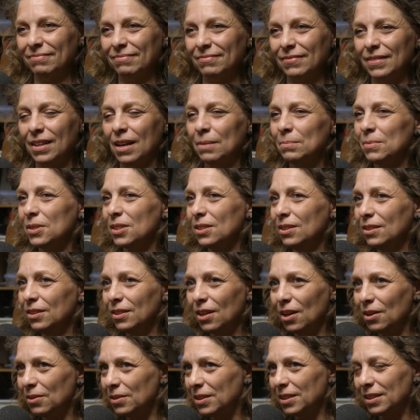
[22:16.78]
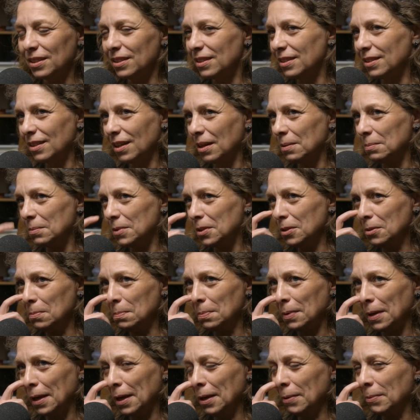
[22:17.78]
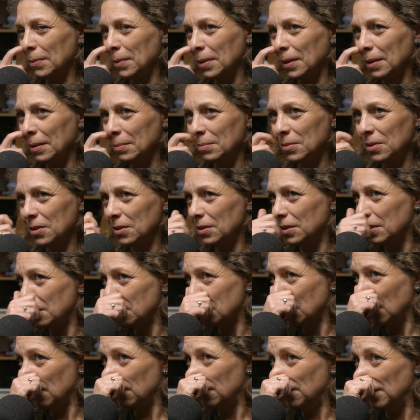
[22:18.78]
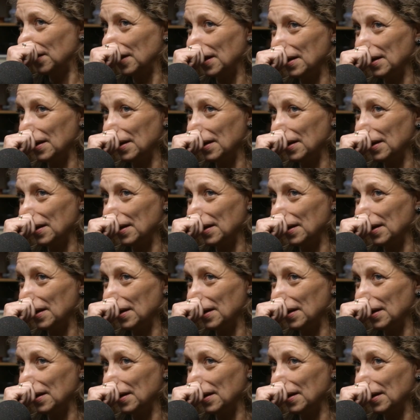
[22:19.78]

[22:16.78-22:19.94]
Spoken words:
I'm still playing with it. I'm still discovering it.